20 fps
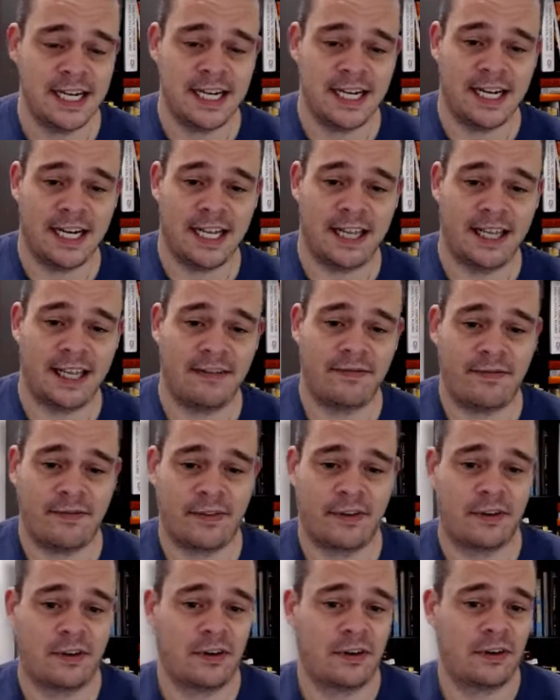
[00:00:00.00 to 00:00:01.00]
And then
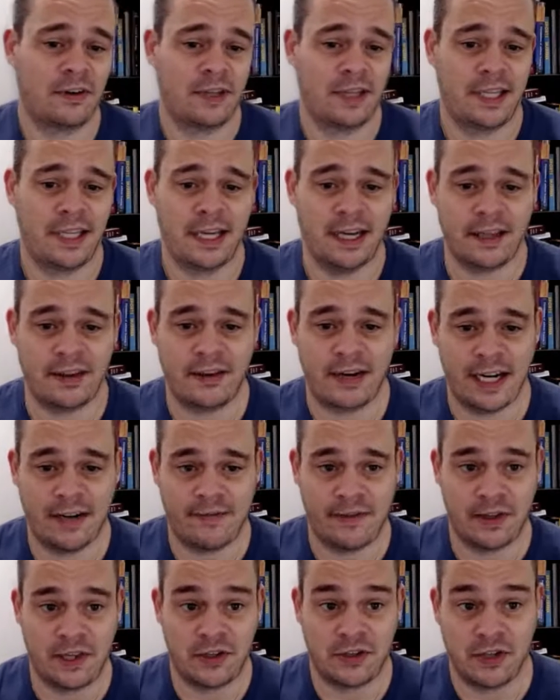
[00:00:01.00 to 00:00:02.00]
for the other
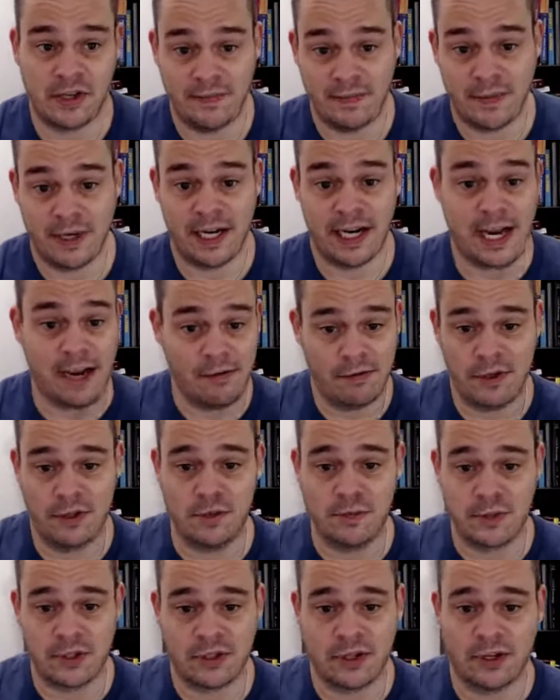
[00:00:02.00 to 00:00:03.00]
half of the treatment, I would do
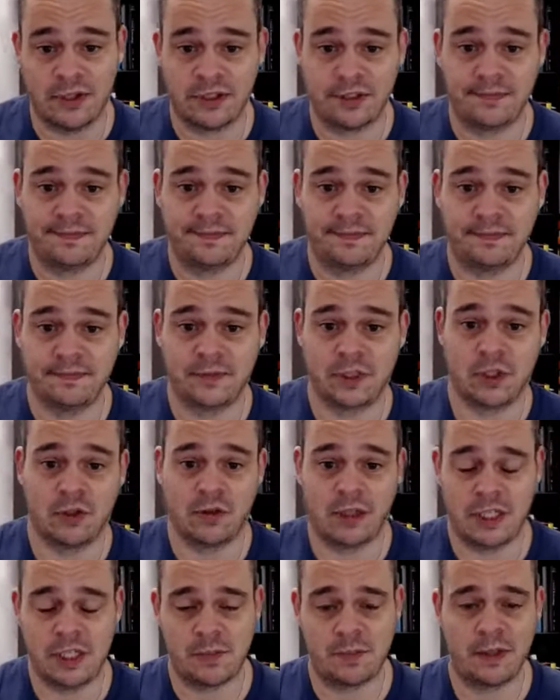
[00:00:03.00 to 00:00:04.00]
massage. So
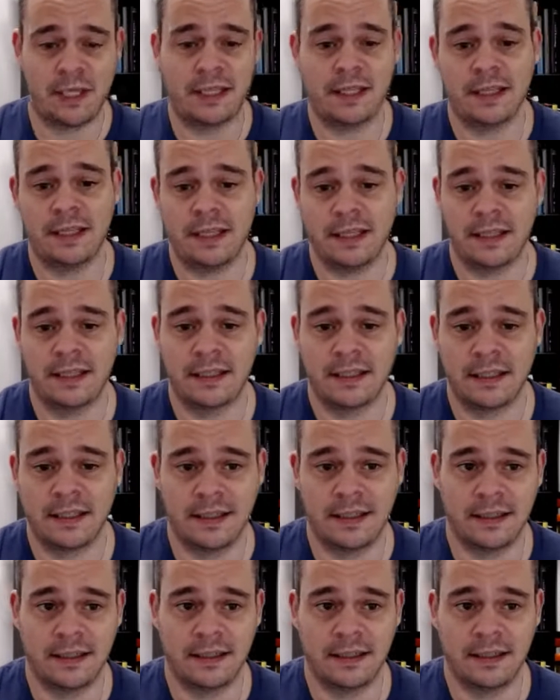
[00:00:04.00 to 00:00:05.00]
I'd split
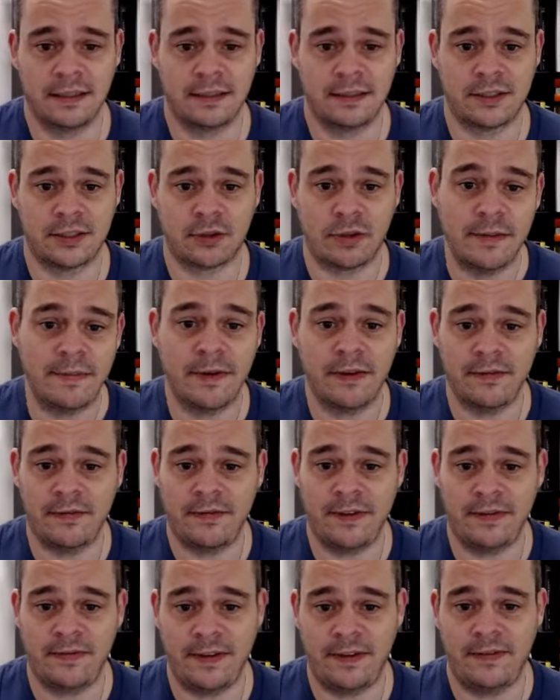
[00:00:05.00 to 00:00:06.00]
the treatment
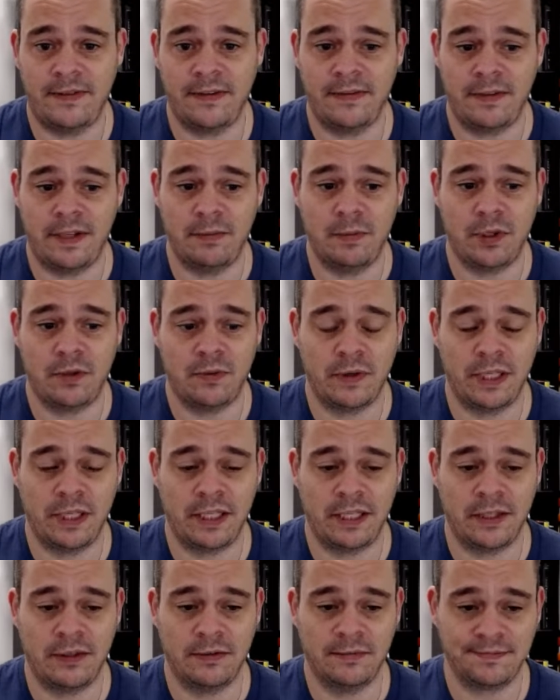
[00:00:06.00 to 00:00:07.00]
50-50 between the
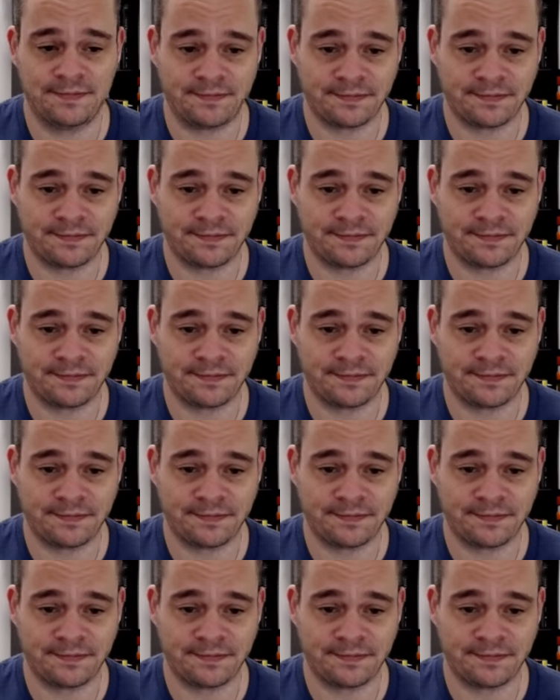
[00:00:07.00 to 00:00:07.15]
two.